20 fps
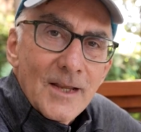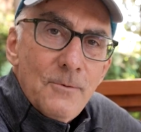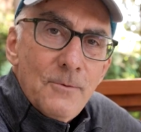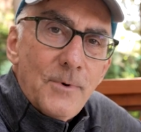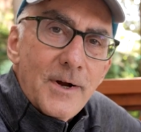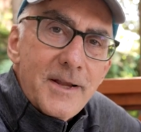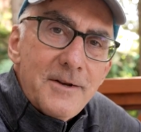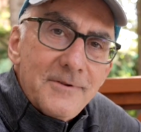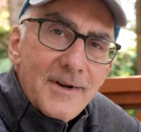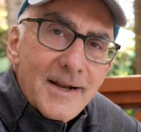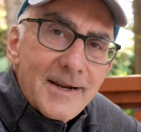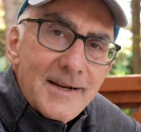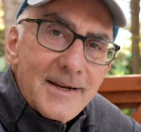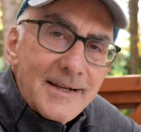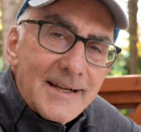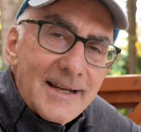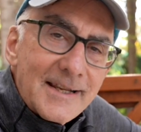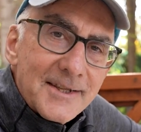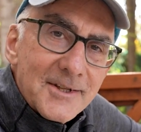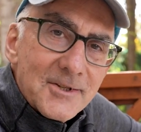Well, you ready to
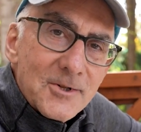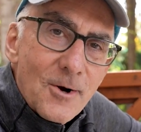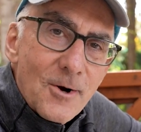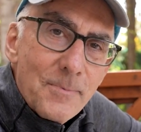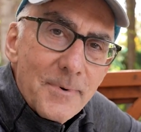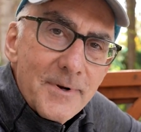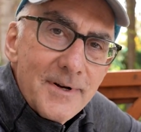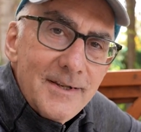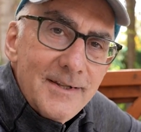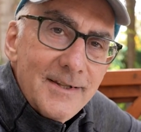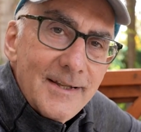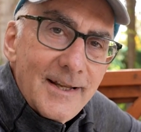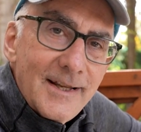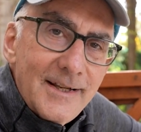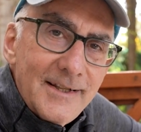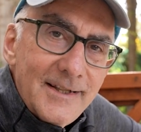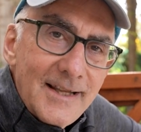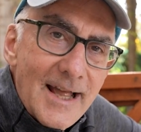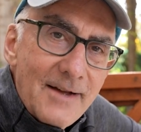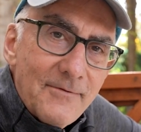get this open
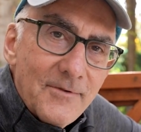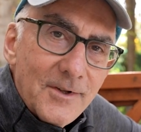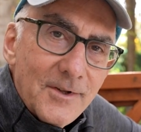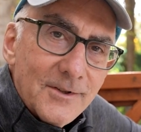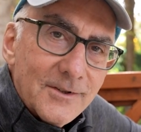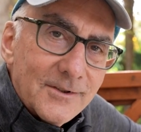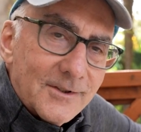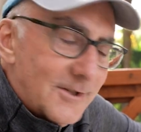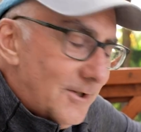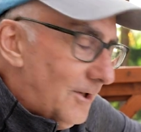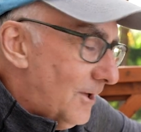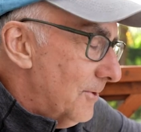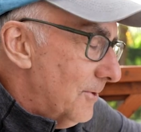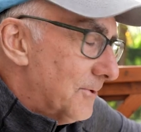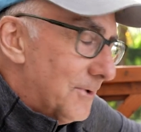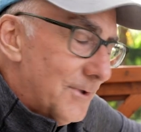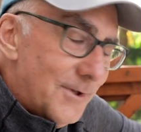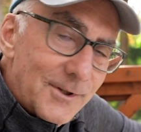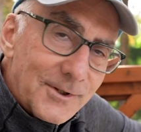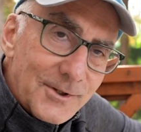and, have a
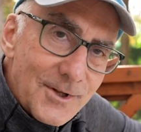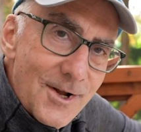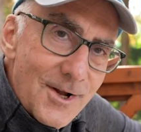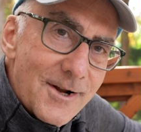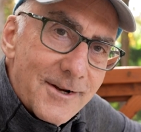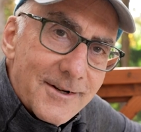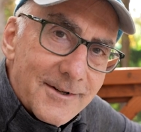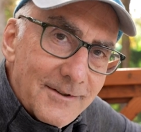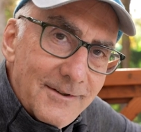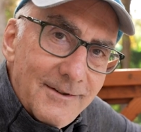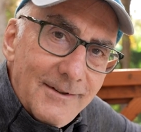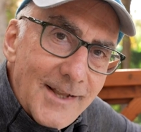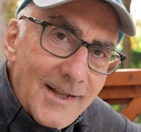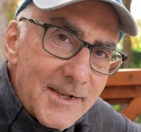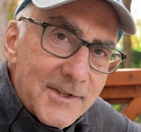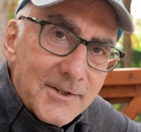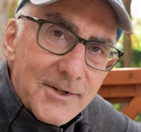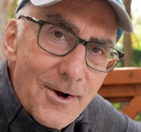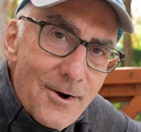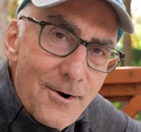closer look?
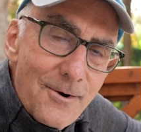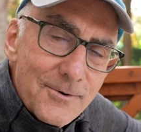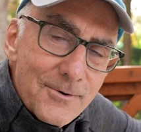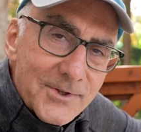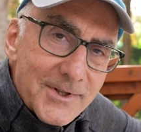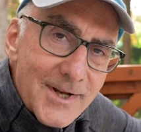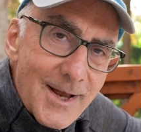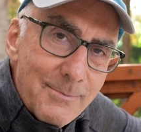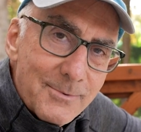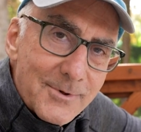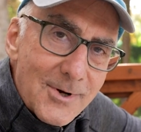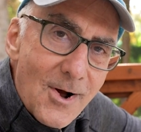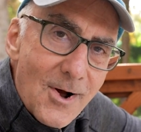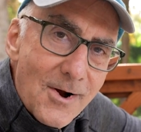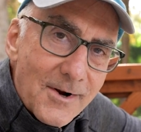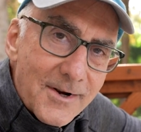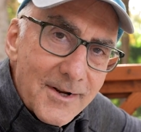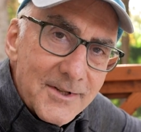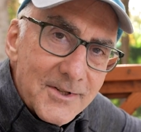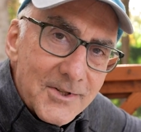let's go. Stop
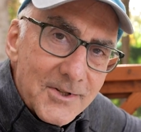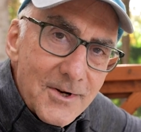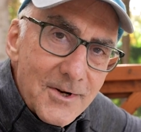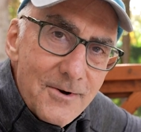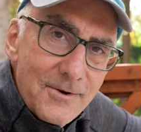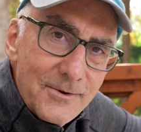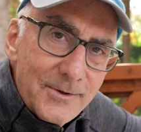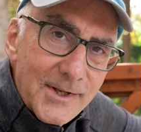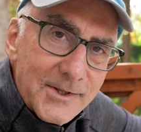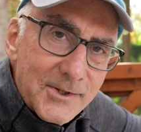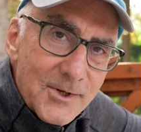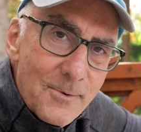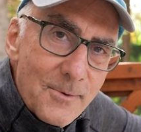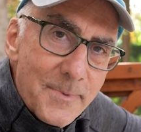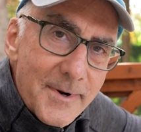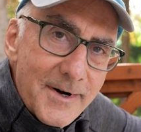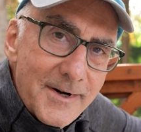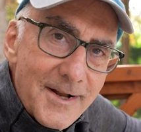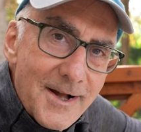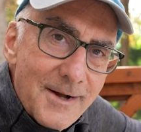talking, Stu. Let's
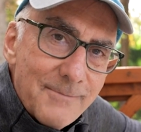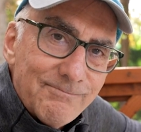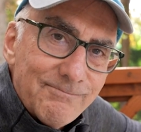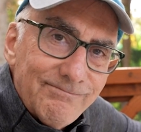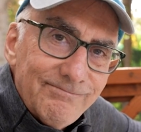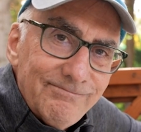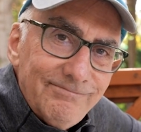open it up.